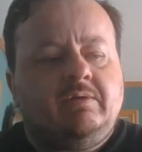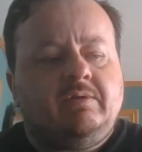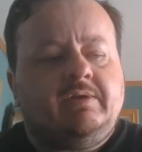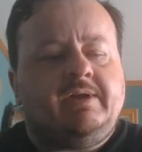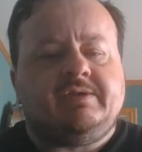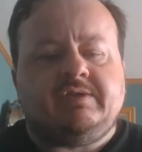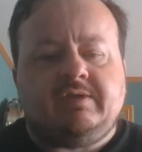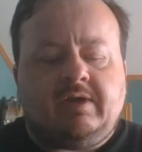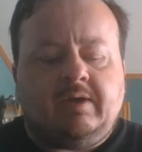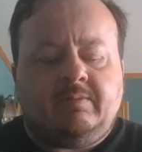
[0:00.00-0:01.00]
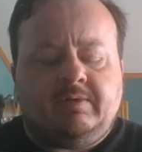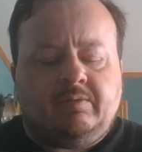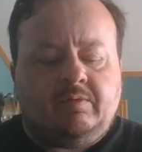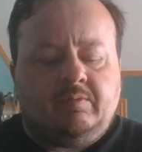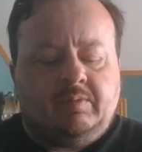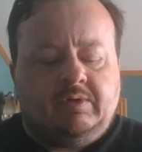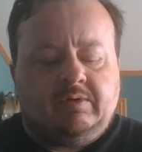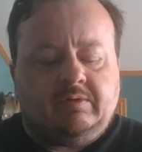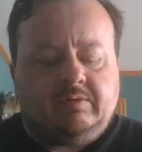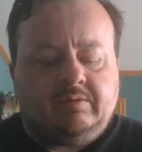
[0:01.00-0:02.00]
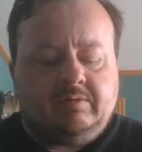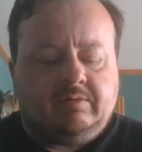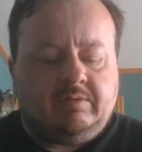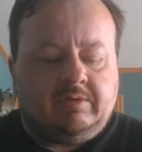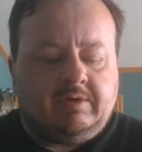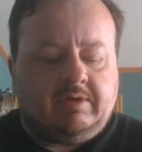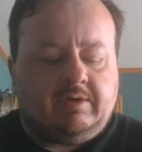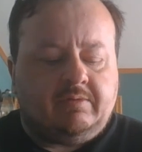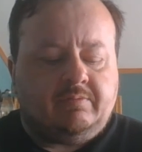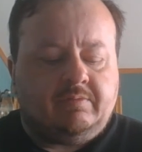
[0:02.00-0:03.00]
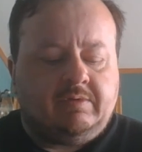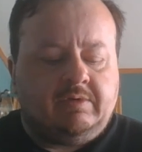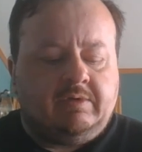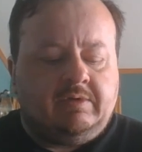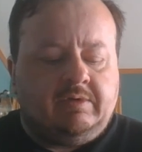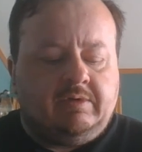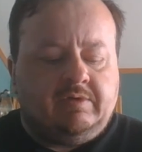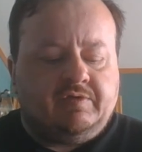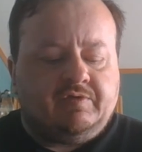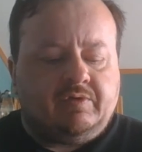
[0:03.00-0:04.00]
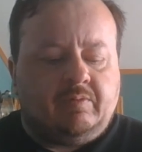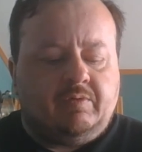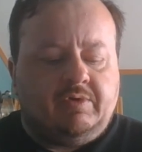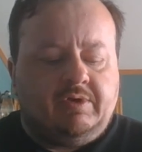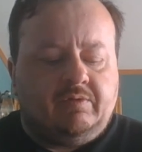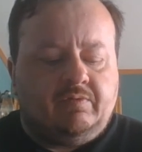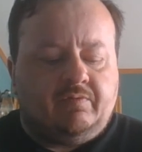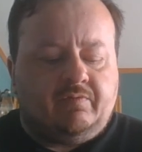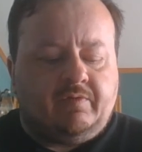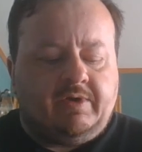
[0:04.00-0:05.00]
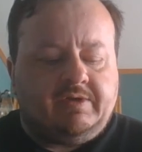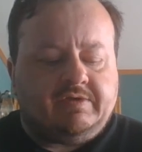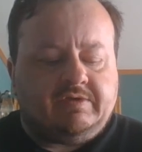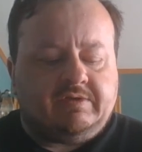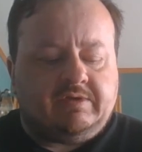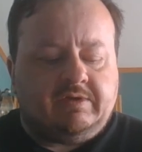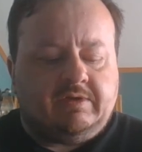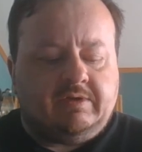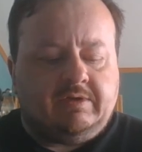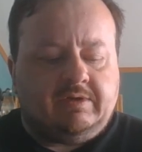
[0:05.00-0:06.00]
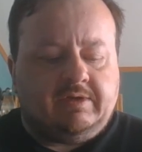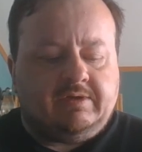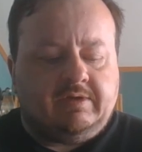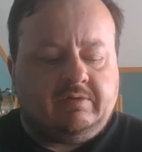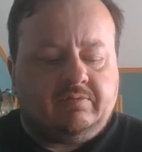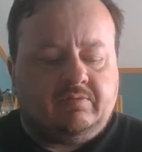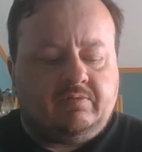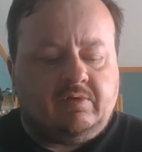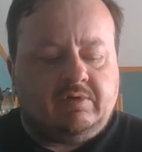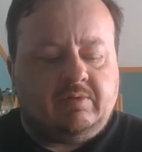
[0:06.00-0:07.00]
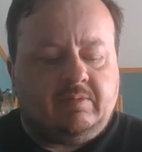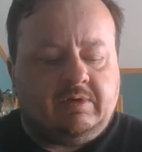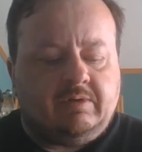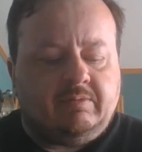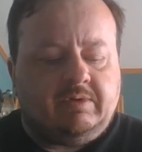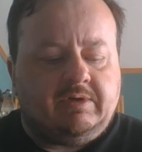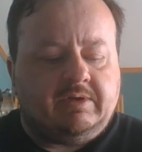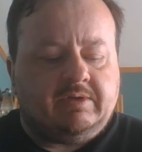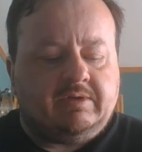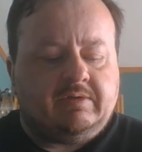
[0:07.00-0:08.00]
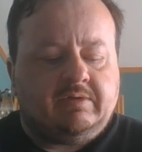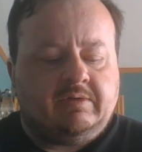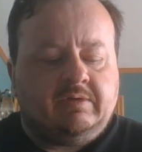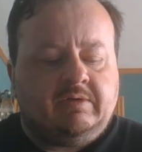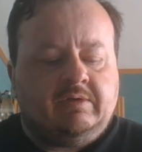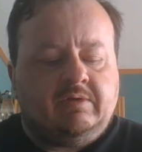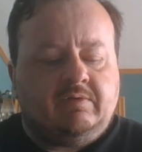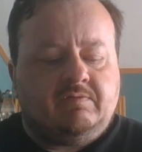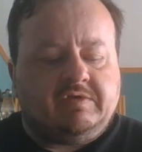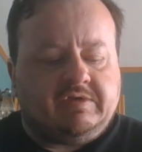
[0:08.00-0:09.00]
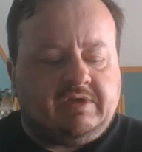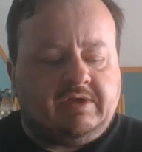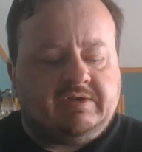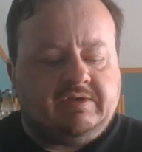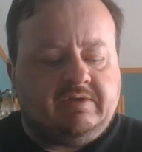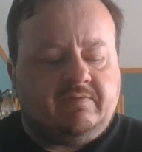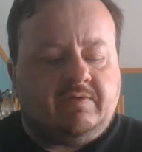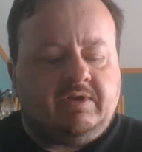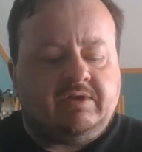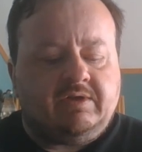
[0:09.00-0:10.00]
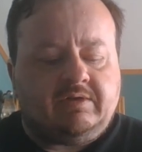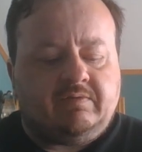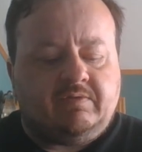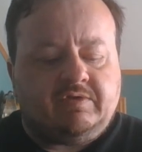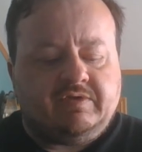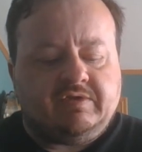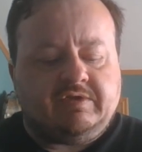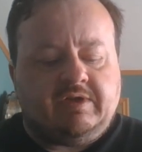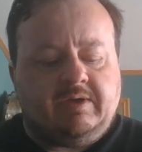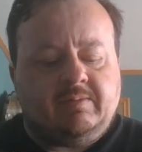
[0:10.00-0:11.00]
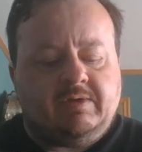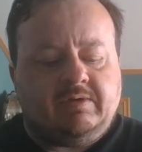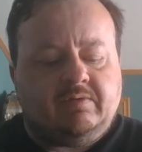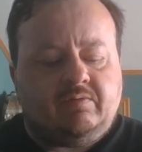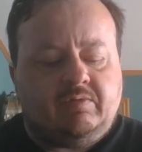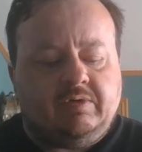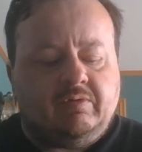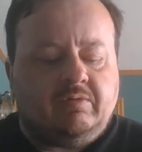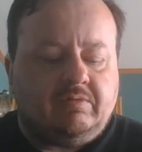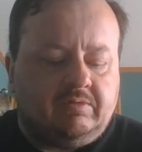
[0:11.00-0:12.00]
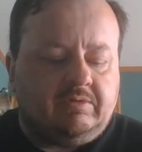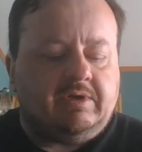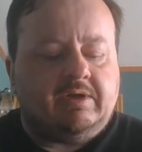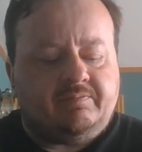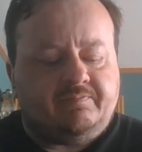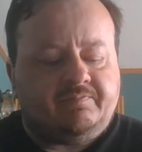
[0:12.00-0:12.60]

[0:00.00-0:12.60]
Next time there will be, yeah, some really good fights, I think, to talk about. We got Visak Silvangic versus Amnat Tuvero, yeah,